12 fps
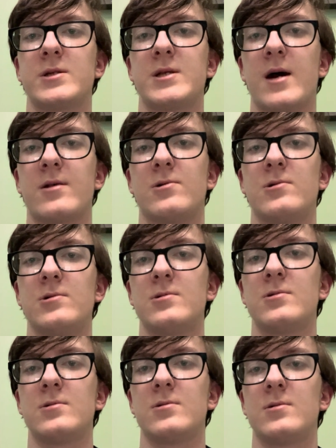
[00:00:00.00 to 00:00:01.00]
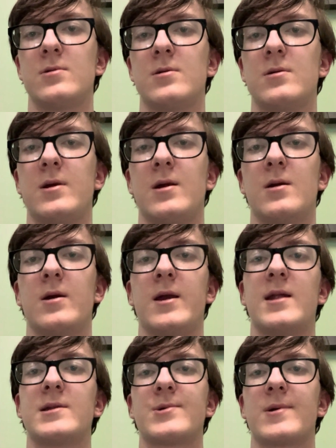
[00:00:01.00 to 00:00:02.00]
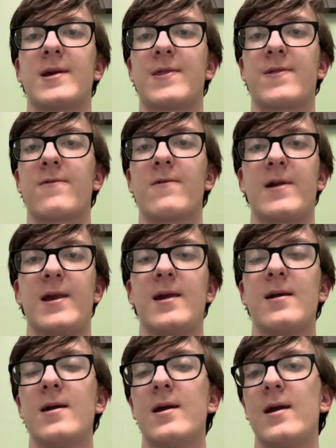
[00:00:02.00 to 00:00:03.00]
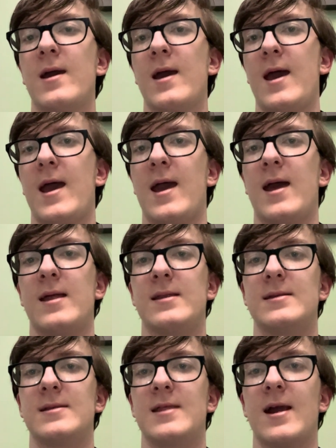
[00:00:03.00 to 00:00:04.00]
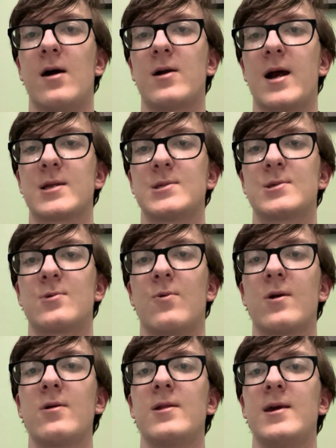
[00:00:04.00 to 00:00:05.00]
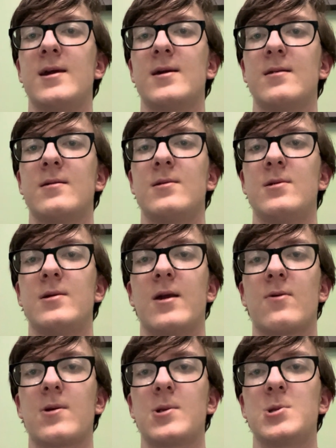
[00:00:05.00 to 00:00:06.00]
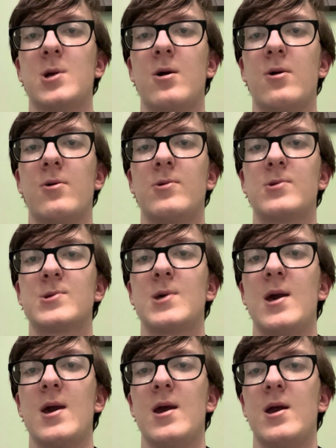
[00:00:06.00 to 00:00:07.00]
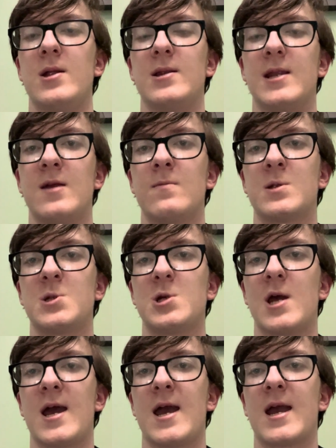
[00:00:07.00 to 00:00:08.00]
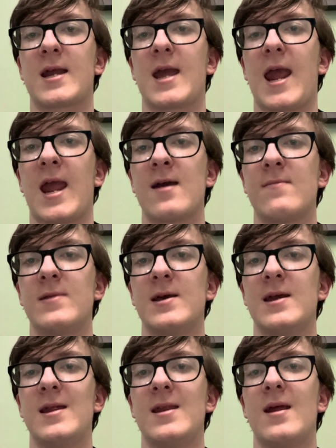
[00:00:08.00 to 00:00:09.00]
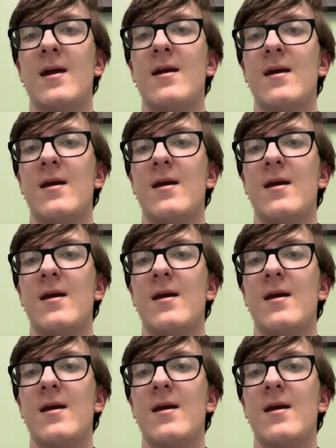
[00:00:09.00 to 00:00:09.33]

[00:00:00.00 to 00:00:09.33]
tunnel, entering 3, and they all got squirrely, and Eric Jones, Nemechek, Hamlin,